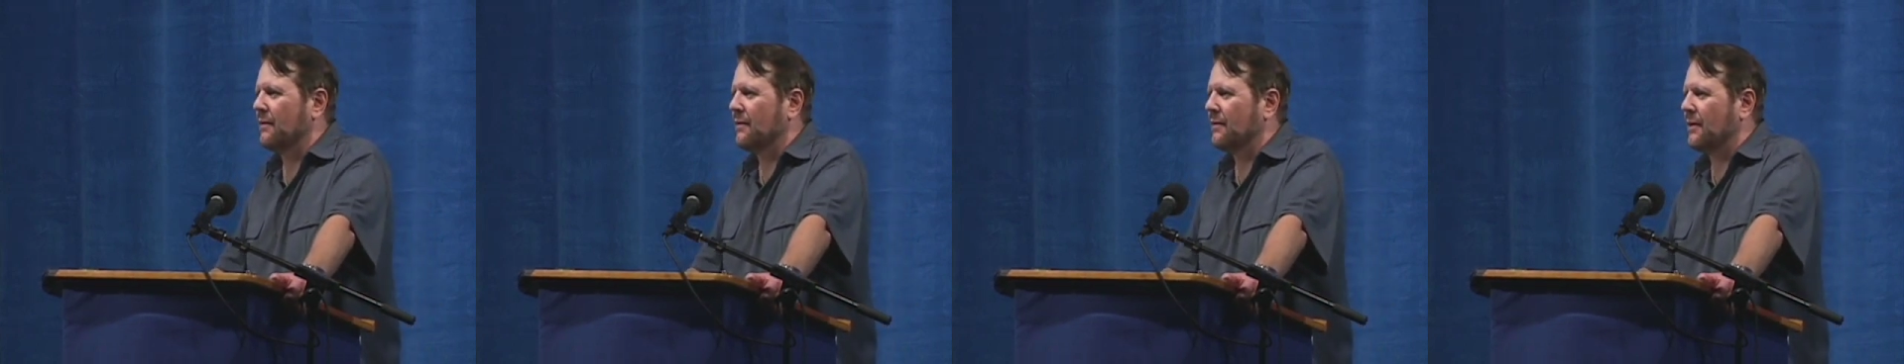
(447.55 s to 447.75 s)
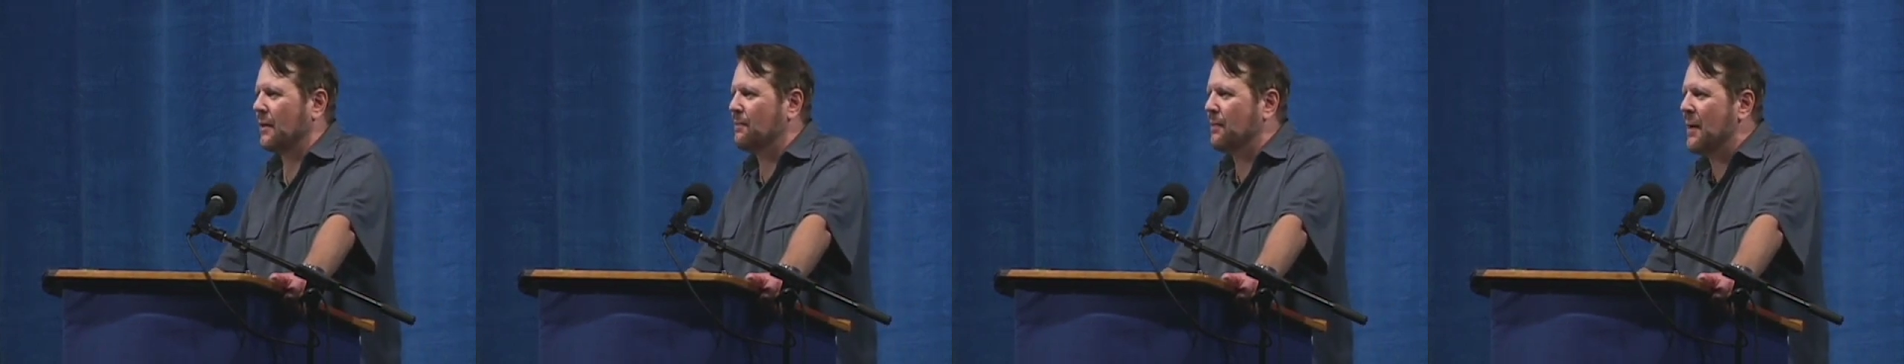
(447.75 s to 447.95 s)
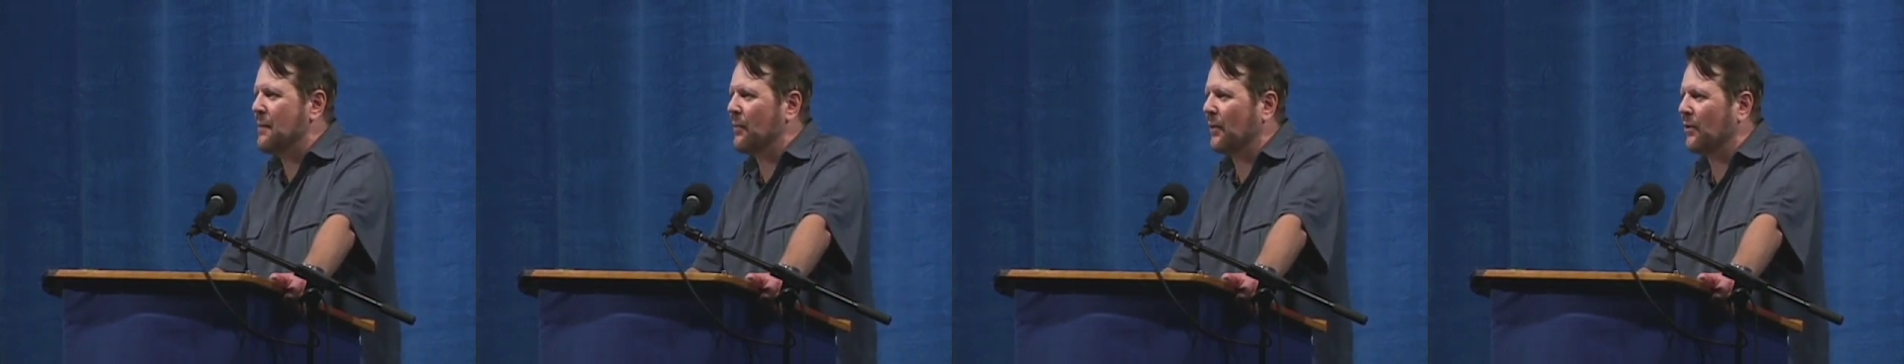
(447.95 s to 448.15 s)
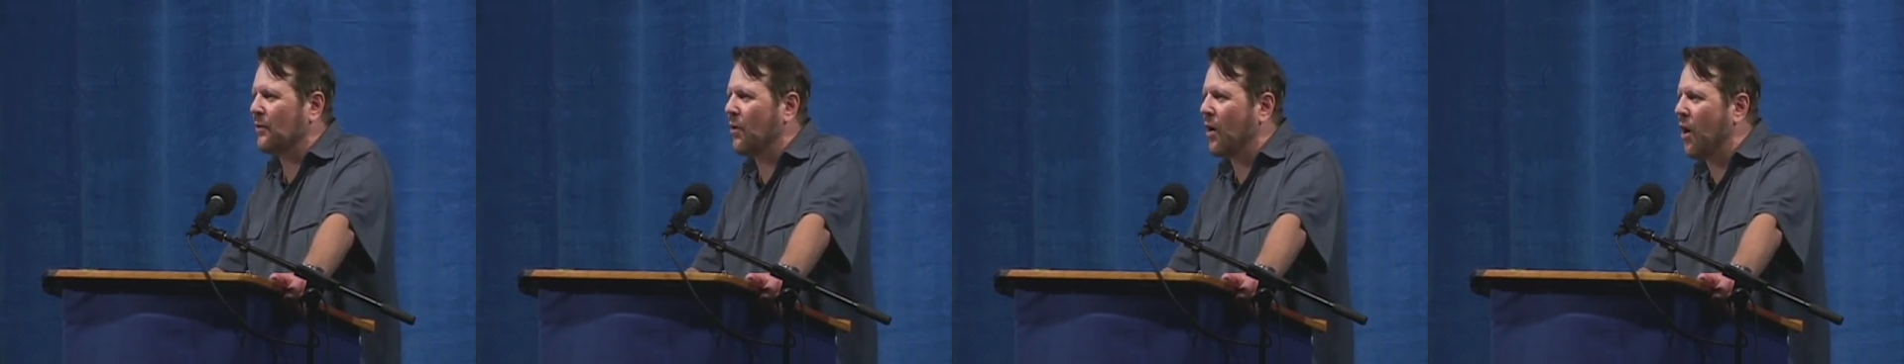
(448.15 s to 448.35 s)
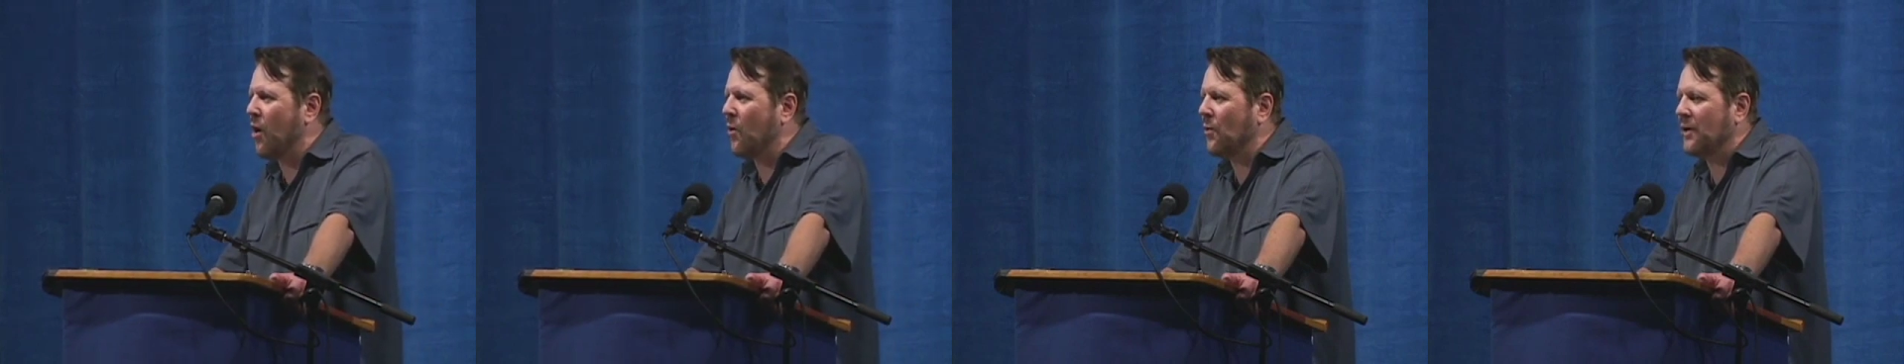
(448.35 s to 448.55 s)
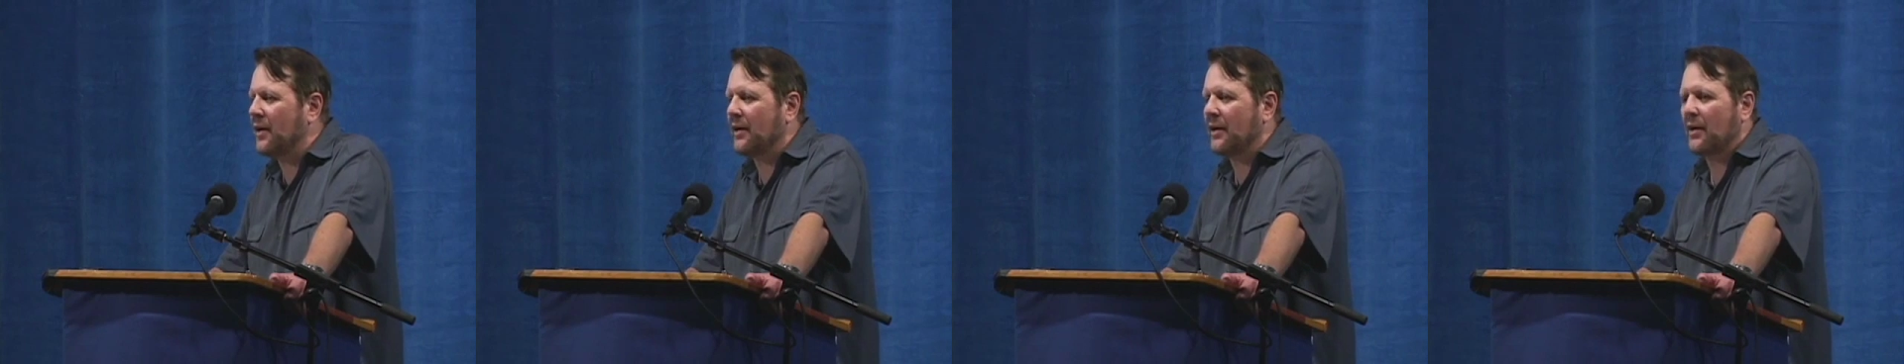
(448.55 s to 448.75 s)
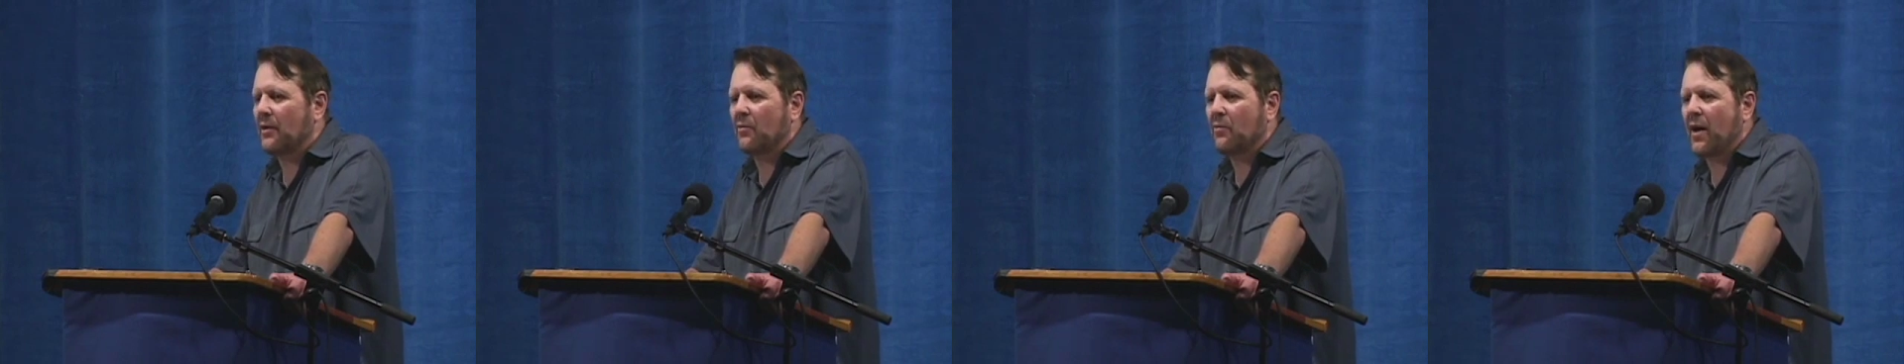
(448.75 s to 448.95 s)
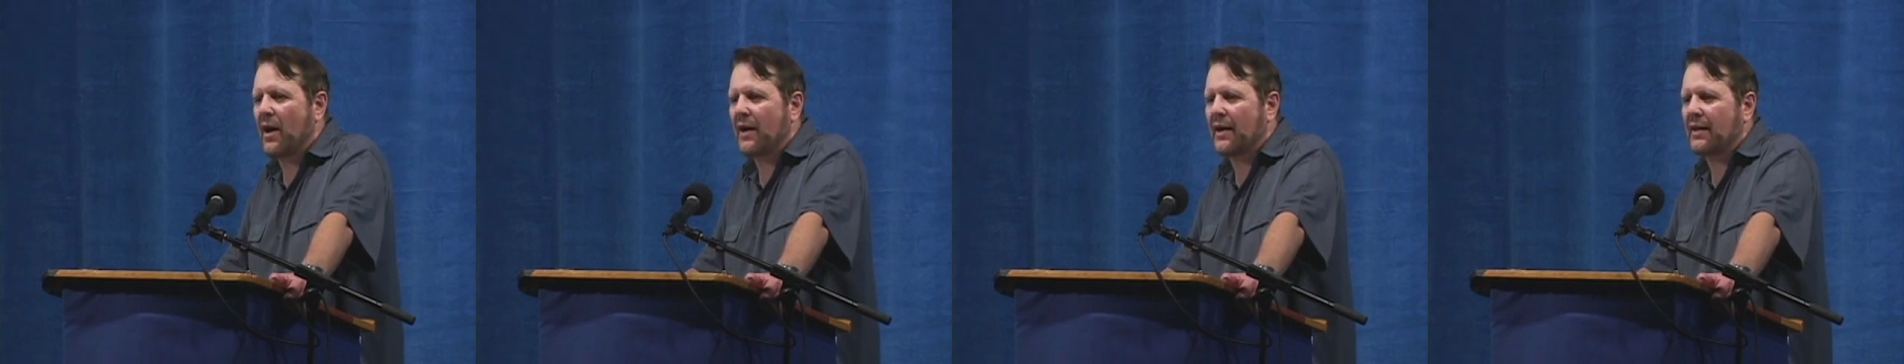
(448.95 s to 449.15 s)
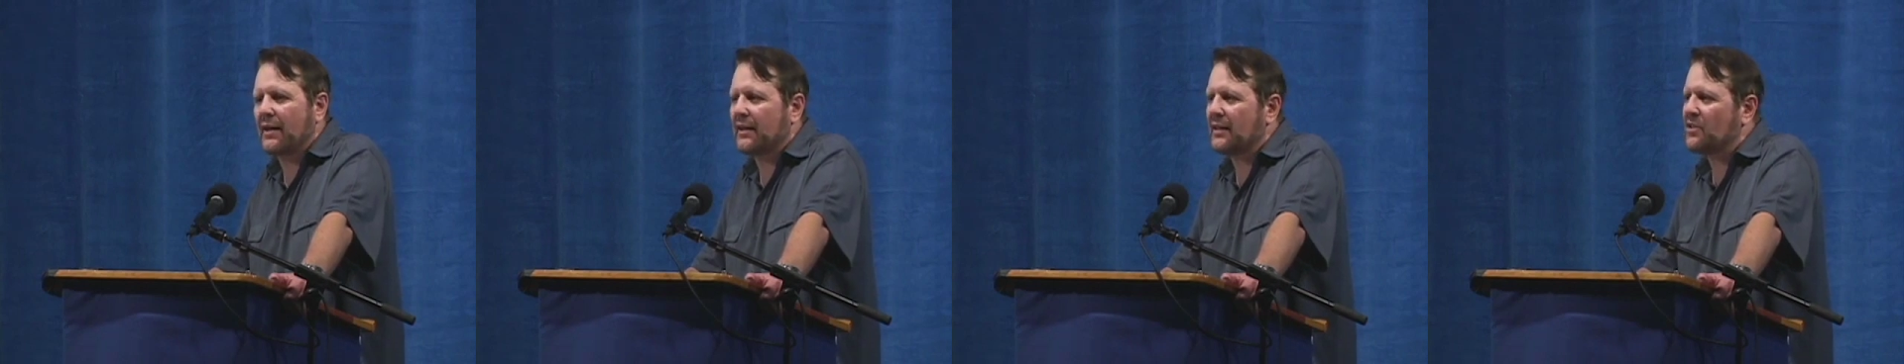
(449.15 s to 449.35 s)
The people who own it and run it and